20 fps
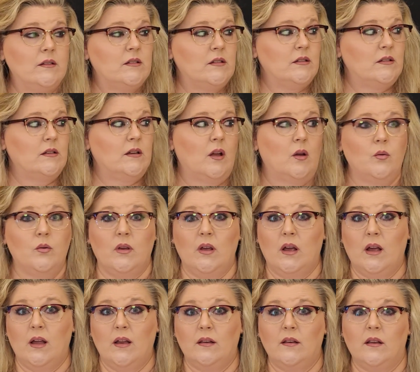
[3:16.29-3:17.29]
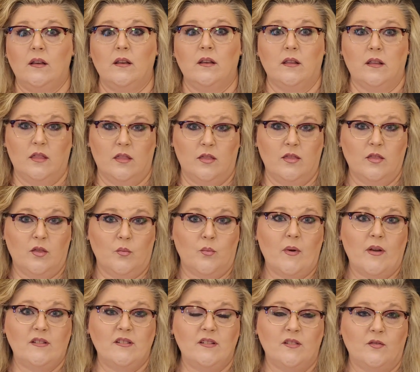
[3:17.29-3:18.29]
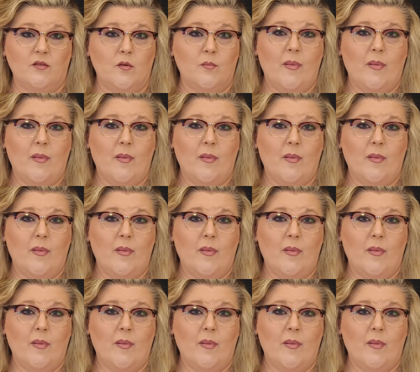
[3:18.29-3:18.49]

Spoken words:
to go get the rest of the